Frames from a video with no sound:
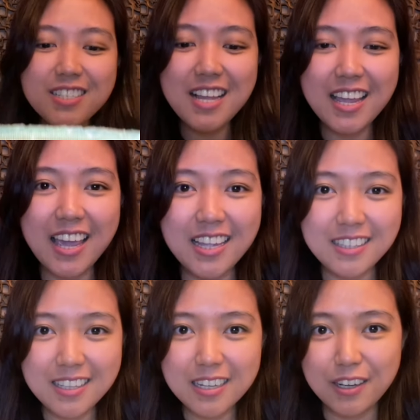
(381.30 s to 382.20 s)
like
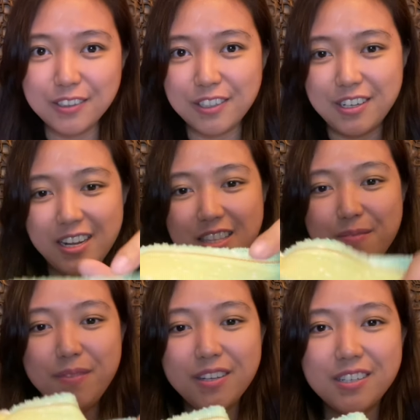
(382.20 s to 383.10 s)
18 count
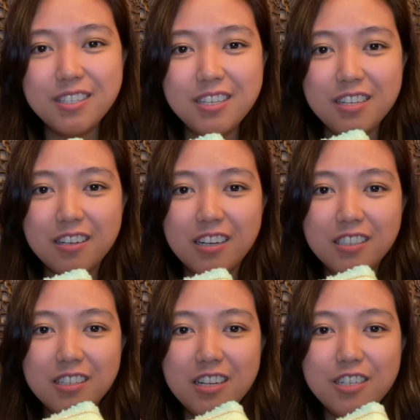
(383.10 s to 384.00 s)
already because
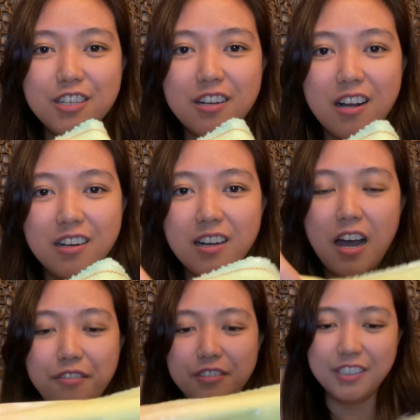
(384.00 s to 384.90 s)
it shrunk
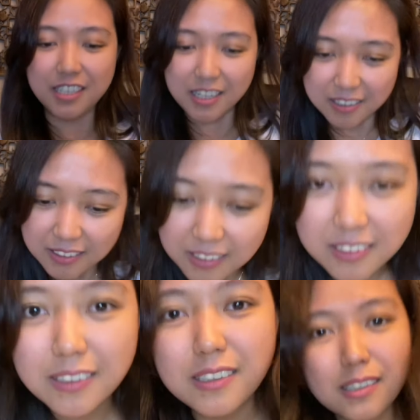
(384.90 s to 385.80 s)
after
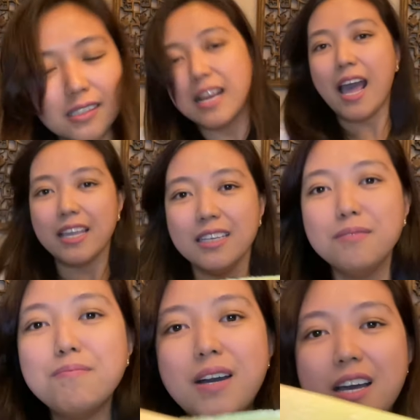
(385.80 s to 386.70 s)

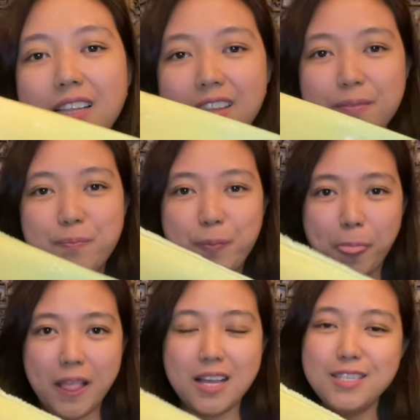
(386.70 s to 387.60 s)
dyeing. But
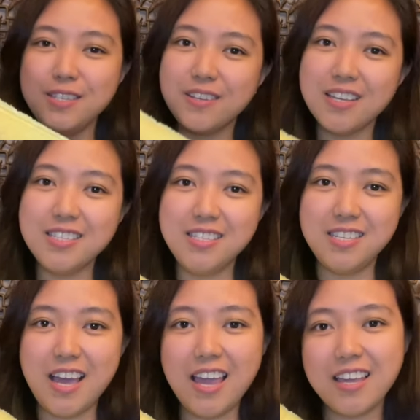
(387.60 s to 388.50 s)
as you can
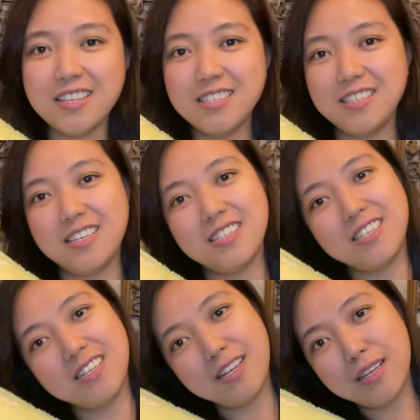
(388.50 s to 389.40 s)
see, I can
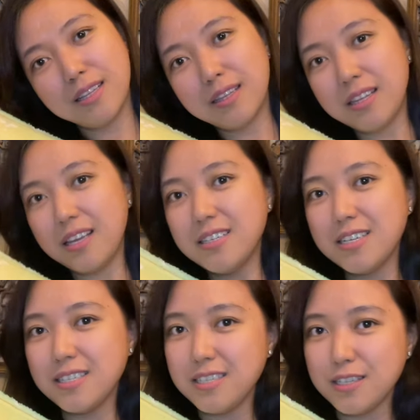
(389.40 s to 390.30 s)
stitch each
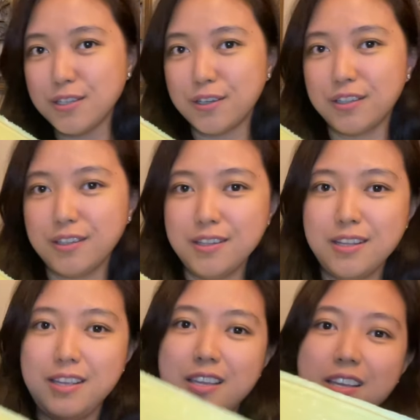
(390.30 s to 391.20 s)
season
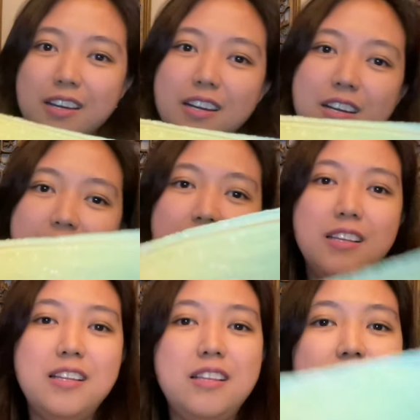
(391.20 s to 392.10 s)
here.
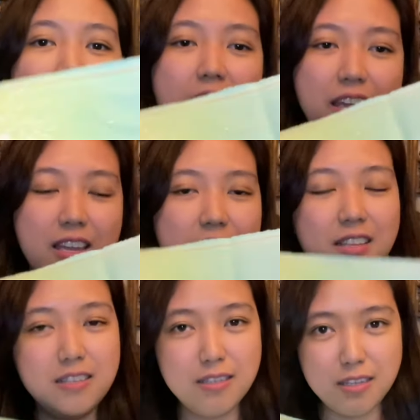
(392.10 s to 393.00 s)
I can
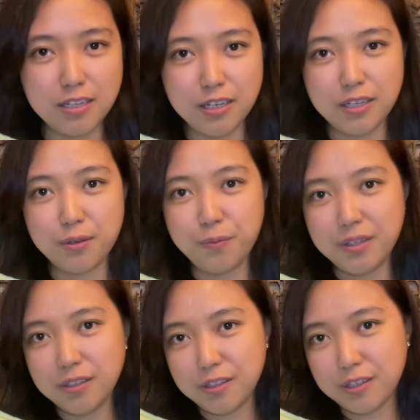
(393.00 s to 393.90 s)
stitch here the
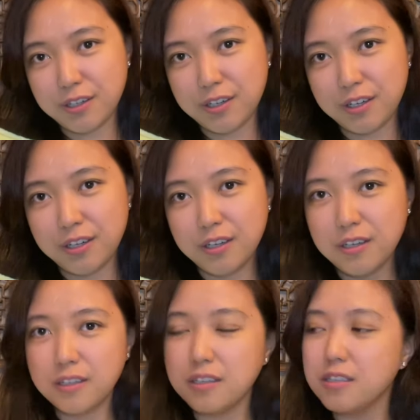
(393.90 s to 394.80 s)
winter,
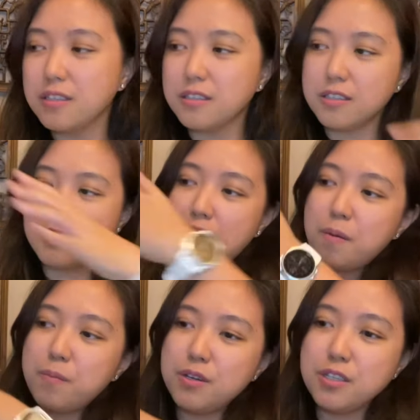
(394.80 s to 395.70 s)
the
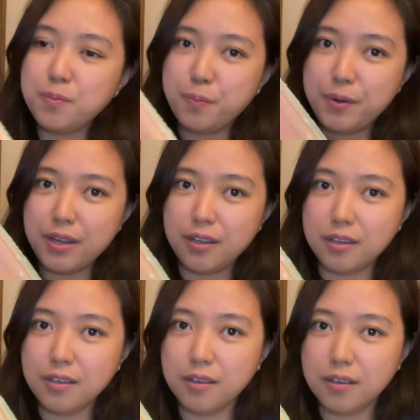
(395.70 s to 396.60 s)
summer, spring,